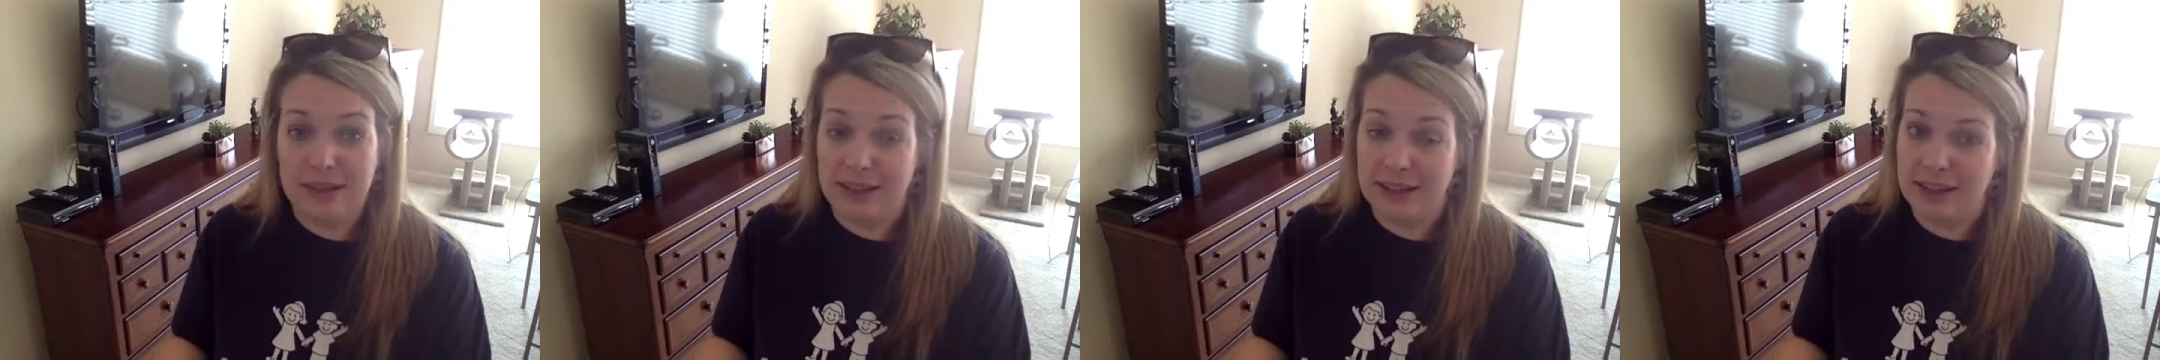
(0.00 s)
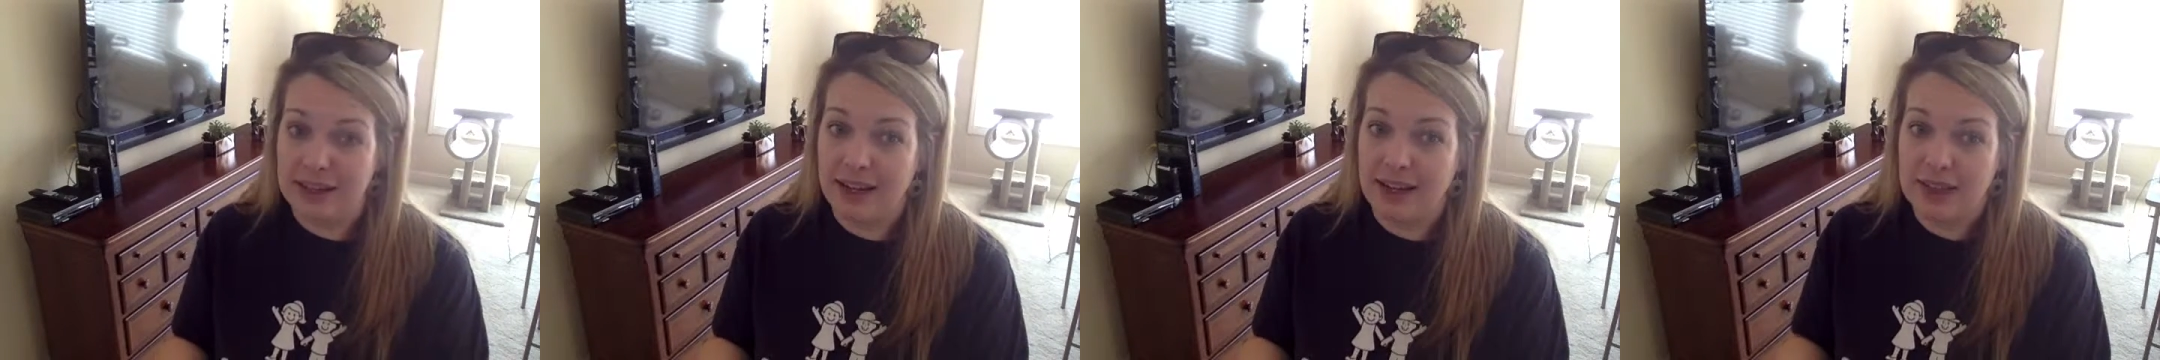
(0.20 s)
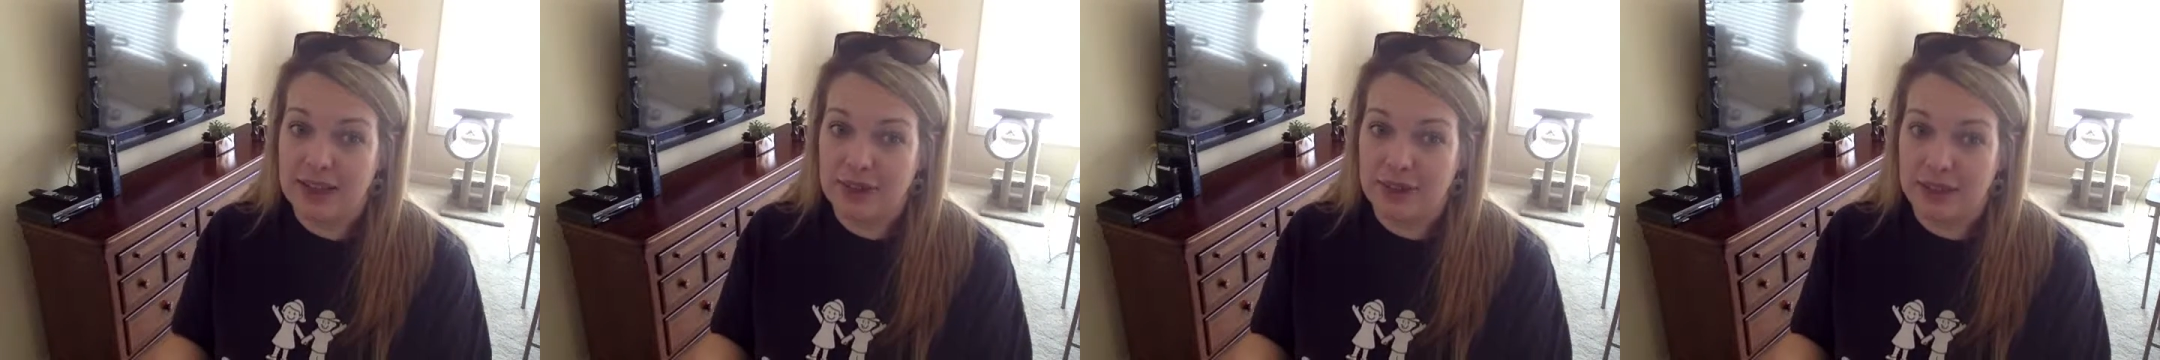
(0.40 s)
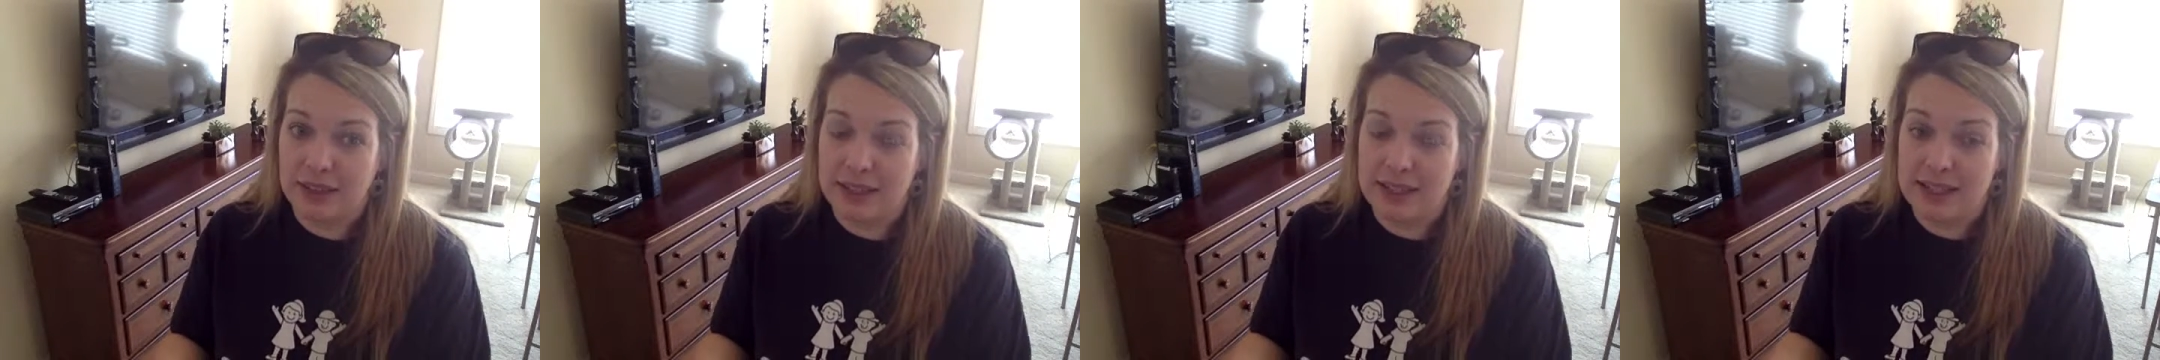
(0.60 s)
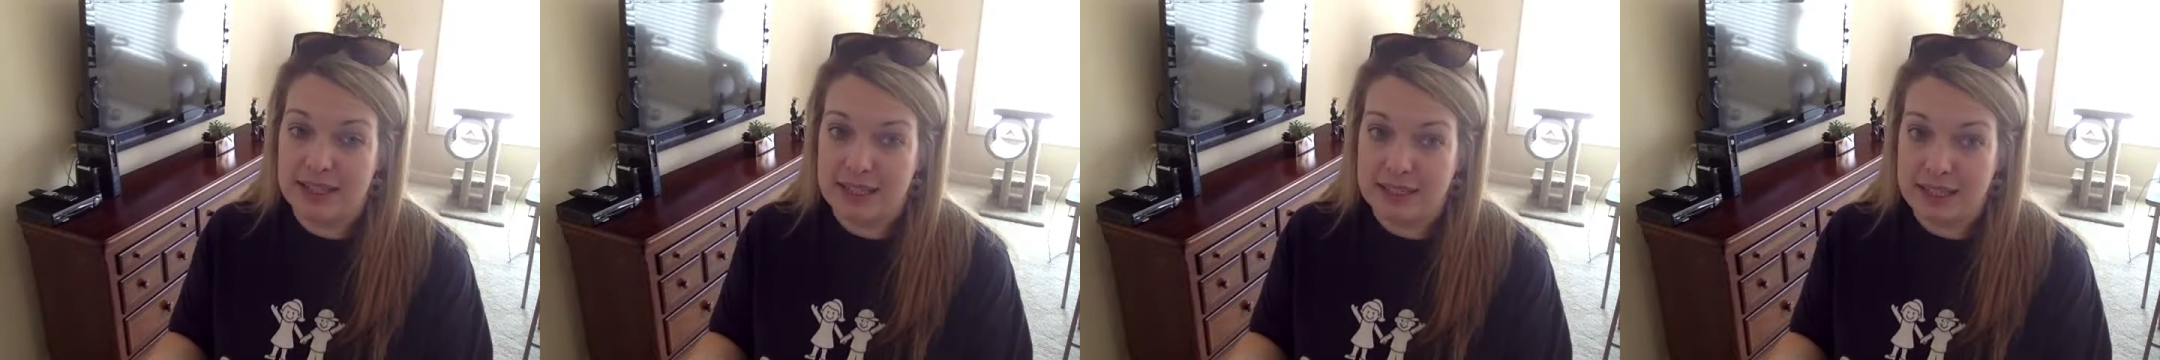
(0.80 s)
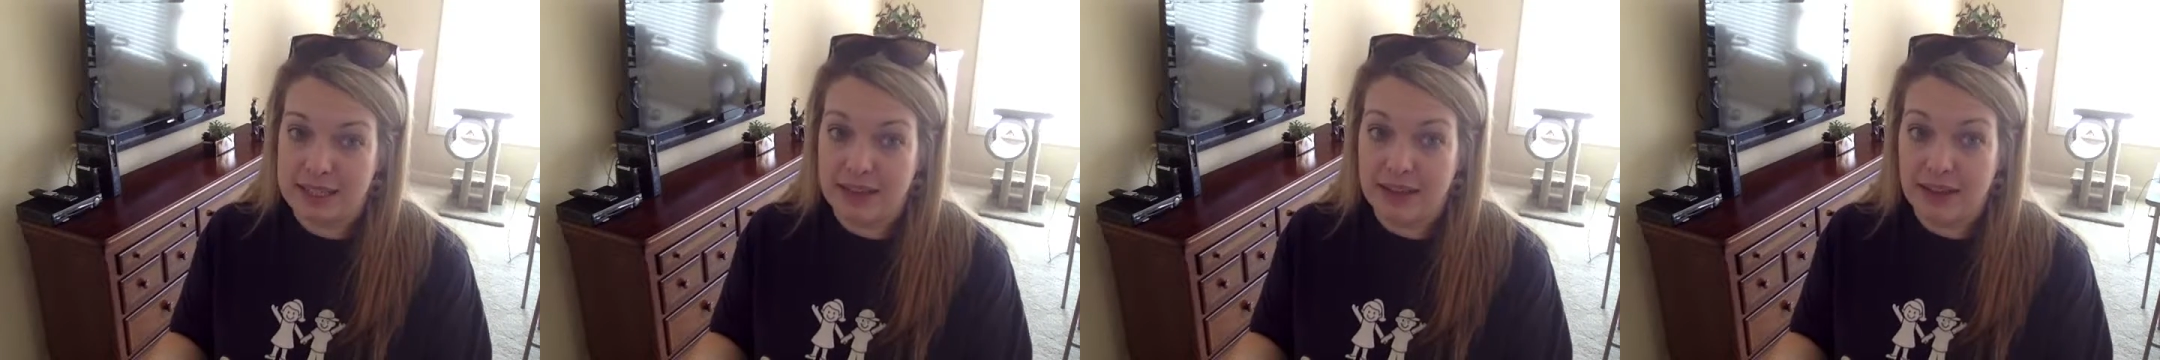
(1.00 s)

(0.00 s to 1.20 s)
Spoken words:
and actually indeed